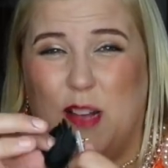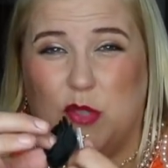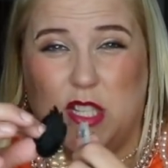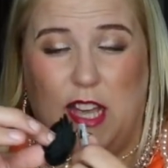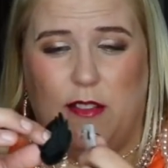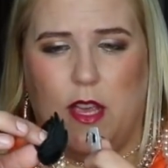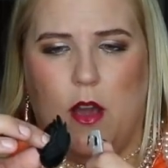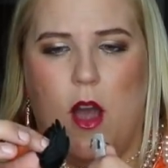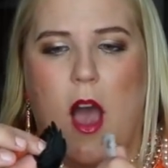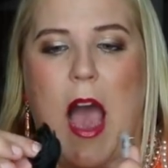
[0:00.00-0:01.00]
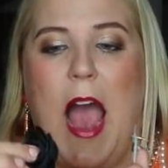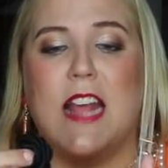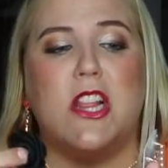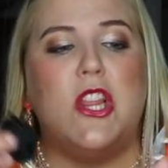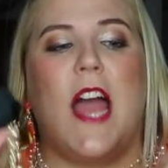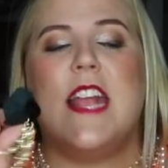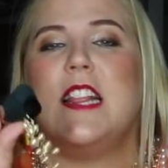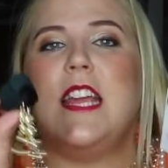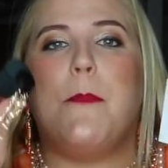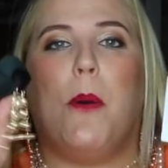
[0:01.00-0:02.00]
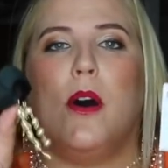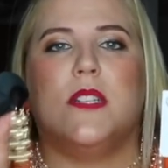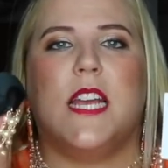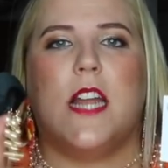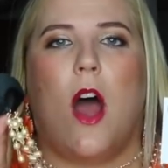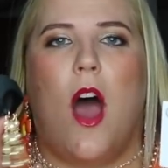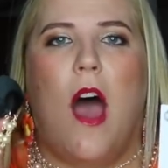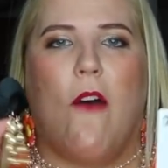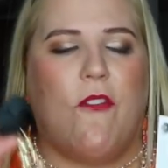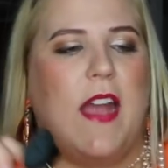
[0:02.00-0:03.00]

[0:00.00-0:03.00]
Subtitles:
Just lightly. I lightly pulled it off.